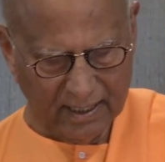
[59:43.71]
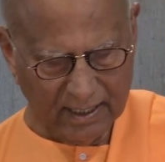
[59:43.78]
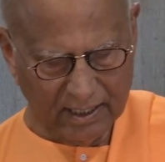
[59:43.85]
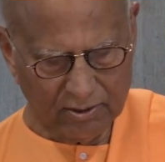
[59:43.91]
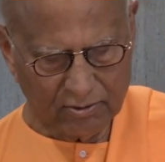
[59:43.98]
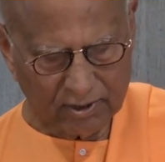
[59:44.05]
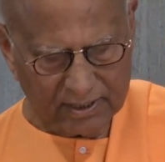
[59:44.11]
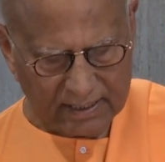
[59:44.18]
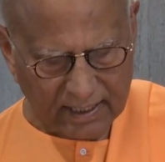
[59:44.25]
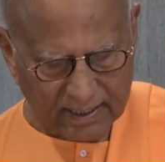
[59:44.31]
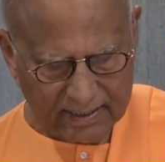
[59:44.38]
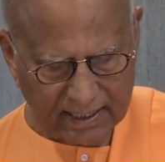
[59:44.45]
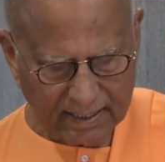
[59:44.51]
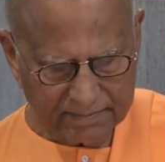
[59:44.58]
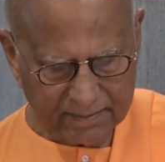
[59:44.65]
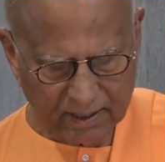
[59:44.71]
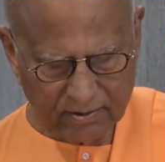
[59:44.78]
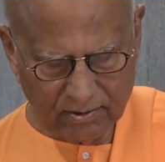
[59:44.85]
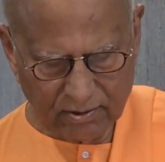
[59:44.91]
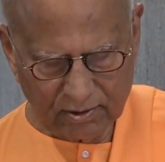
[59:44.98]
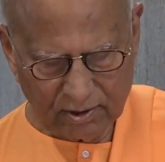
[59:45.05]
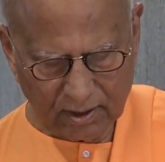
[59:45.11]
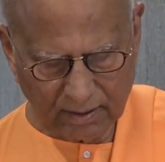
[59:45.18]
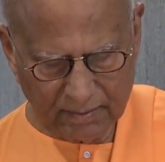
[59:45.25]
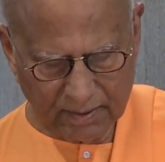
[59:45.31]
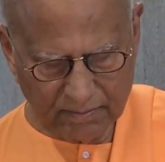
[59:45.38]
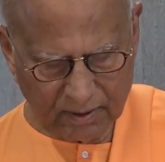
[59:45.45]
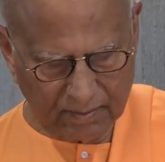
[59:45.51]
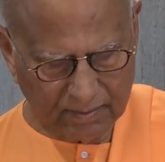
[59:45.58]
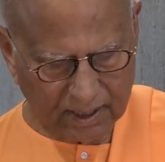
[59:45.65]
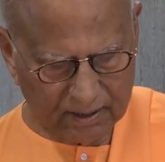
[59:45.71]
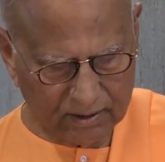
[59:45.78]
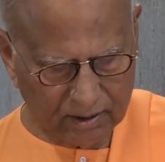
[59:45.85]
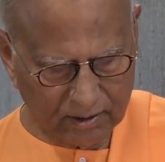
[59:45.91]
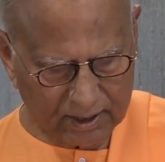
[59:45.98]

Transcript: It was Sunday afternoon. Swami Brahmananda